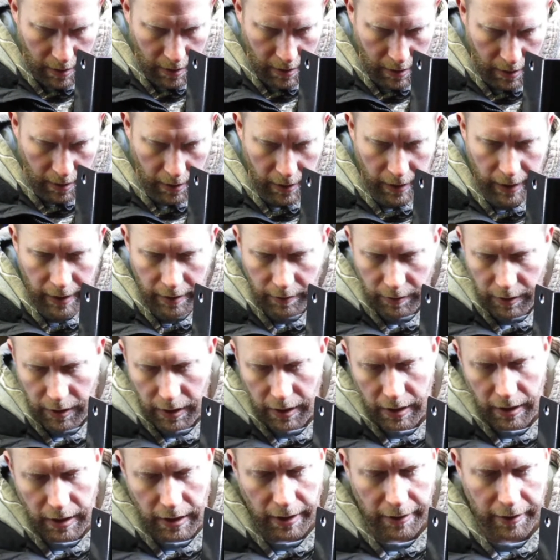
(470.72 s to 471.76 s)
Alright, well,
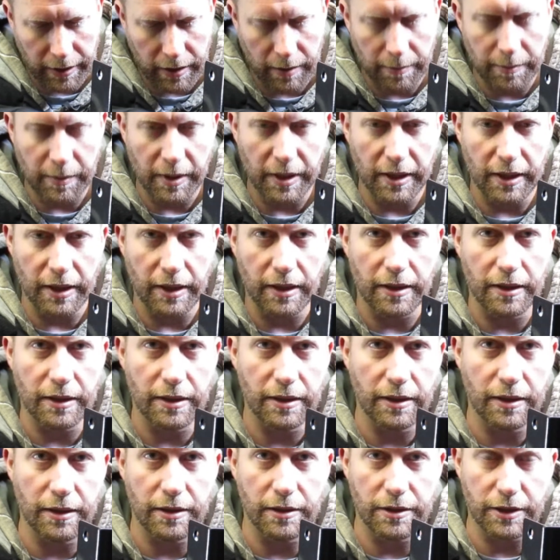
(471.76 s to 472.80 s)
I think I'm going to
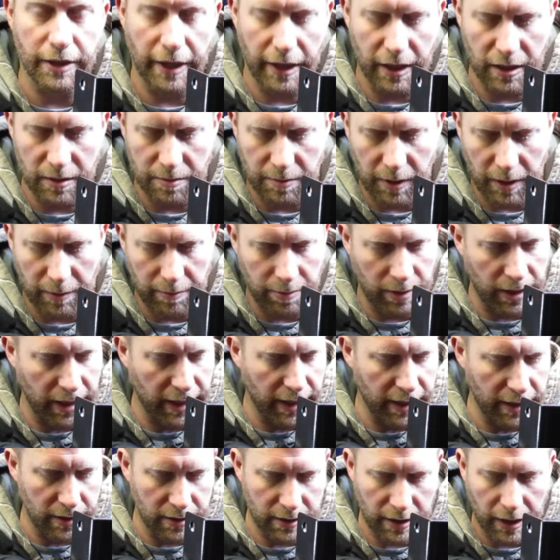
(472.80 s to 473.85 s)
change my
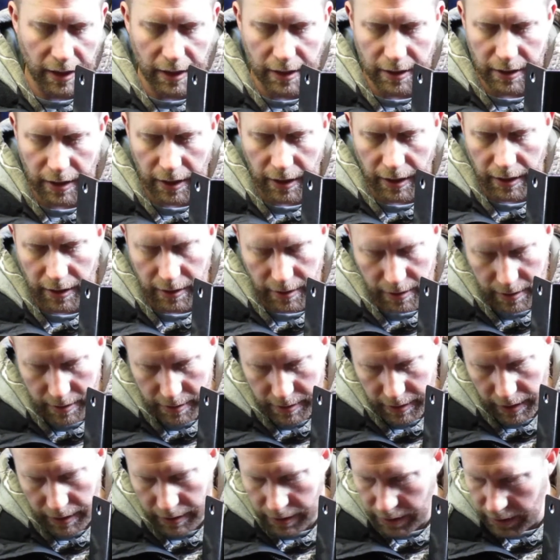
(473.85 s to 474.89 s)
plans and
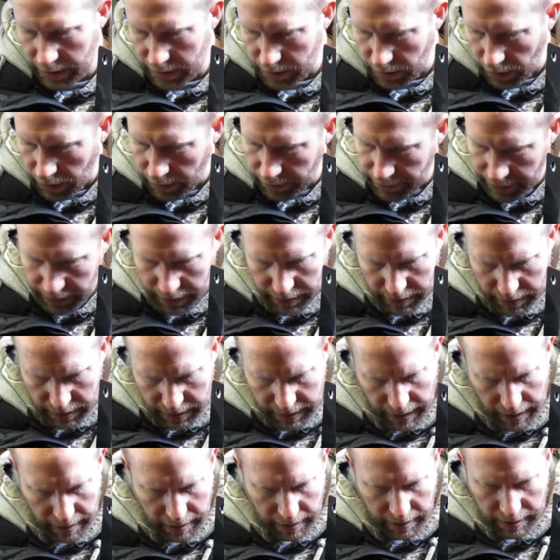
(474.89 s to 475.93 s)
take these off here
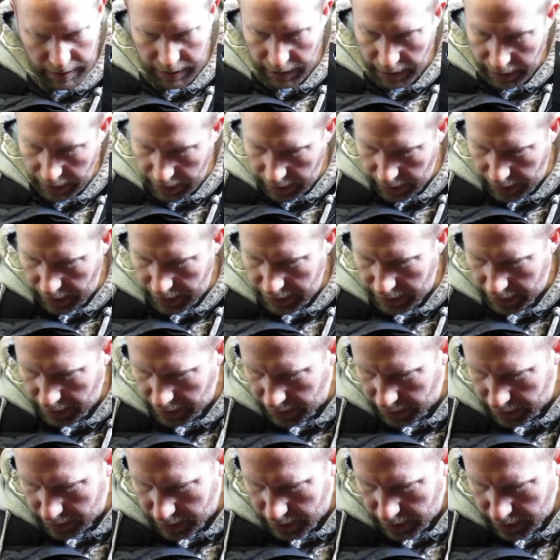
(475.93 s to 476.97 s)
instead because I can get to
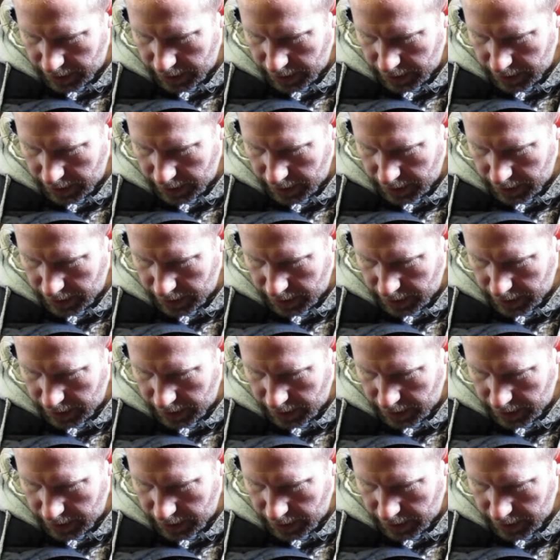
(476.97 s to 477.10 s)
these.